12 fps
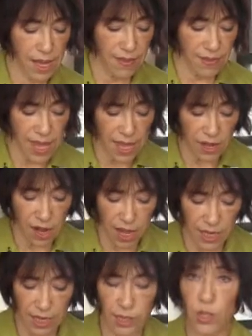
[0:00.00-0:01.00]
And then
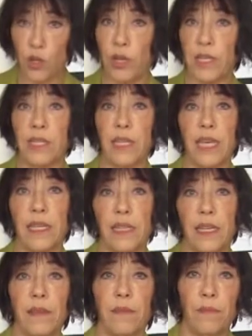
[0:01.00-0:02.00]
I can start
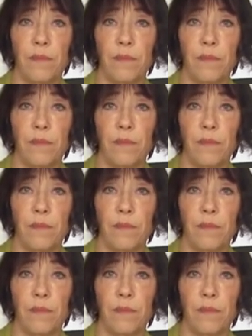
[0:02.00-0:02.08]
slicing.